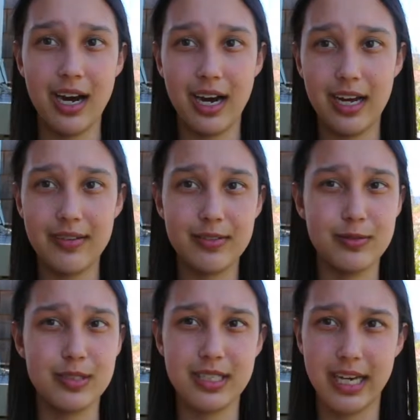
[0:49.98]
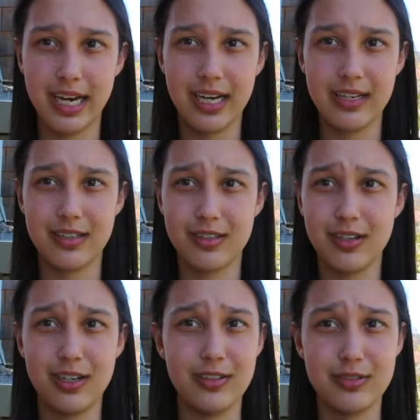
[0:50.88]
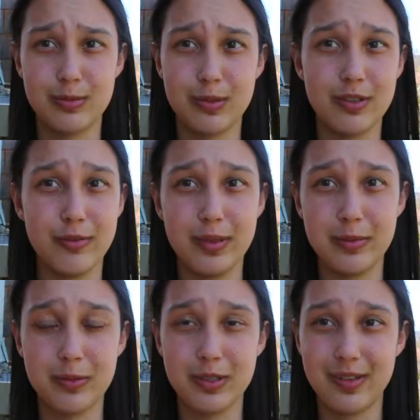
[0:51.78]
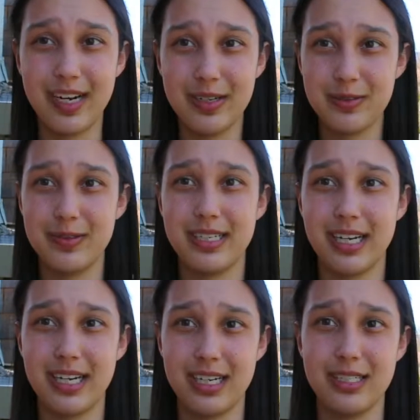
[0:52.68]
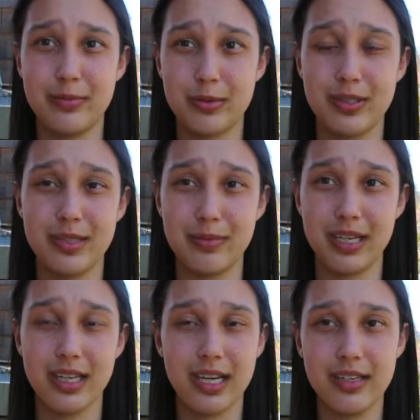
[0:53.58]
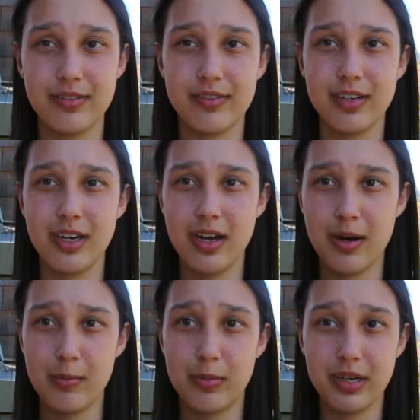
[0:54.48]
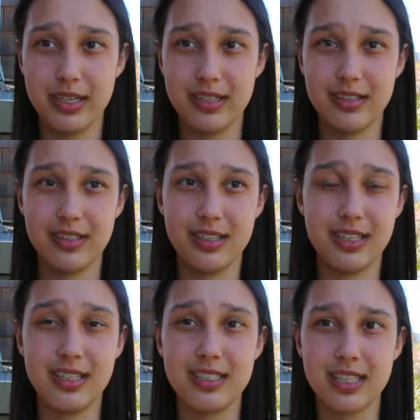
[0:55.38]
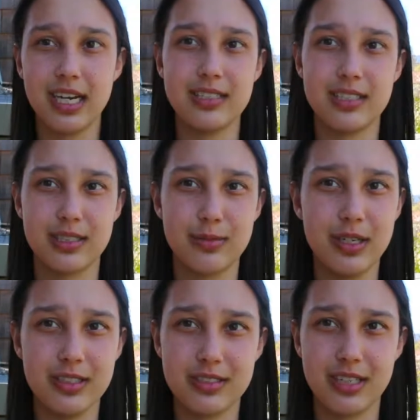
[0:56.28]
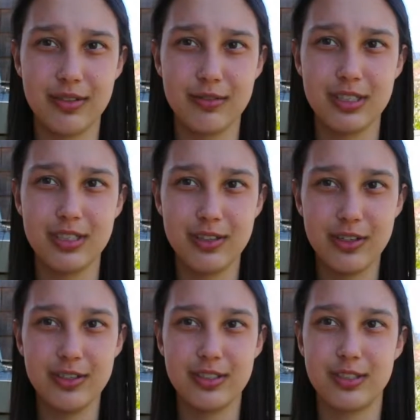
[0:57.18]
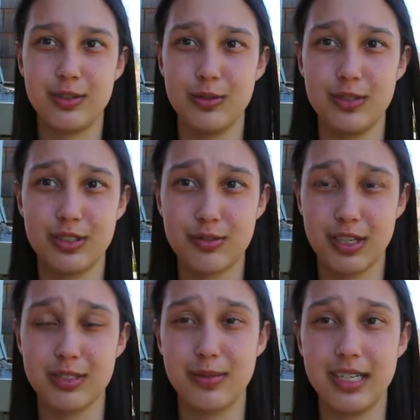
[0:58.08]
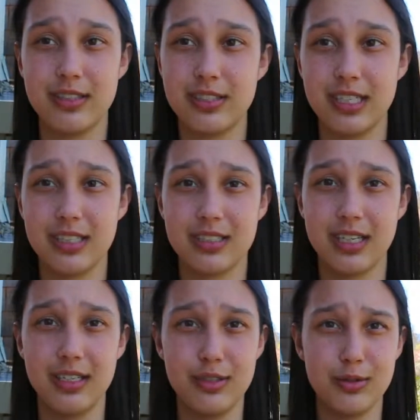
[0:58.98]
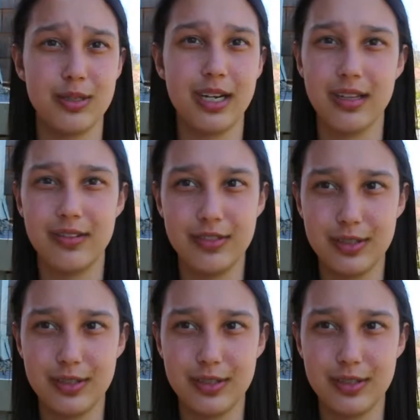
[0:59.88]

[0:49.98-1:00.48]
I haven't really had a lot of supportive people around me at any point in my life, but in these last 6 months, I've really learned to just trust my instincts and do what I love